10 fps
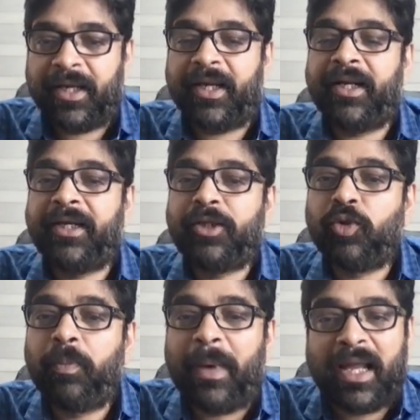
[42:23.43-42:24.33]

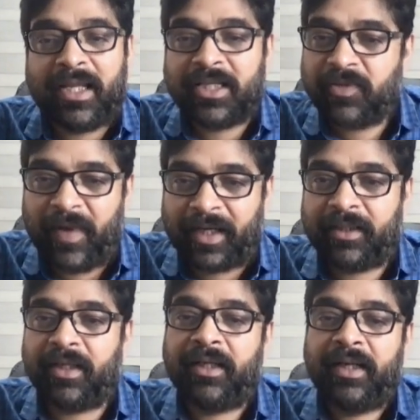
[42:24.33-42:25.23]
into balance
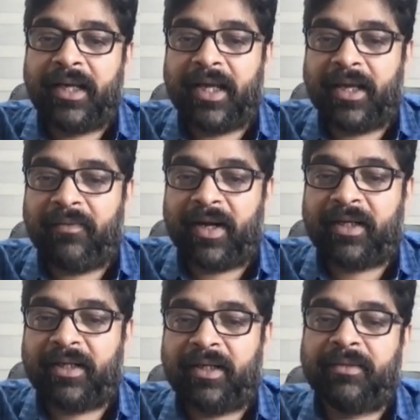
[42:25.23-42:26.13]
vector A
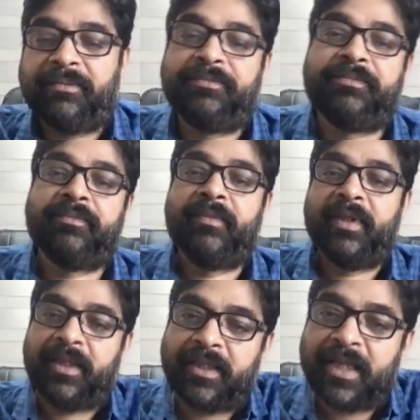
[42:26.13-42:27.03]
vector.
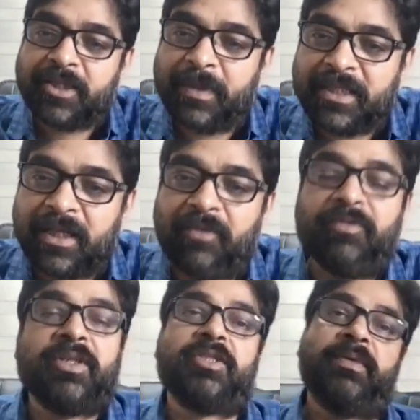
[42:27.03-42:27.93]
This is the expansion of
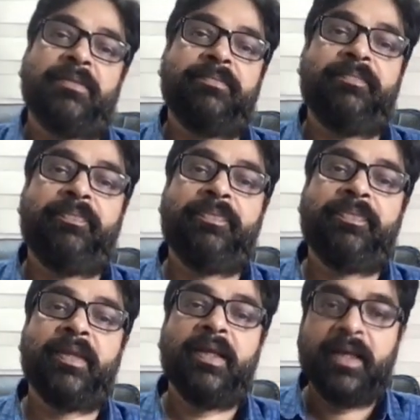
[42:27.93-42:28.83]
first.
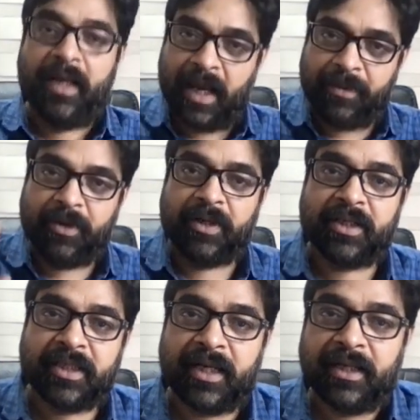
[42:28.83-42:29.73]
Have you
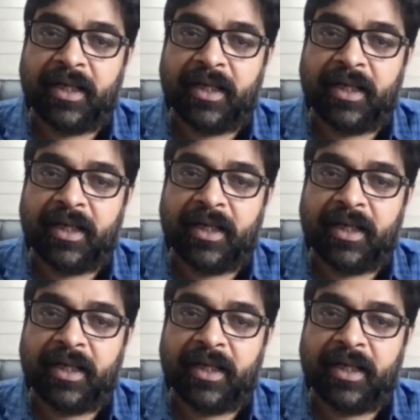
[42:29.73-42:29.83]
understood?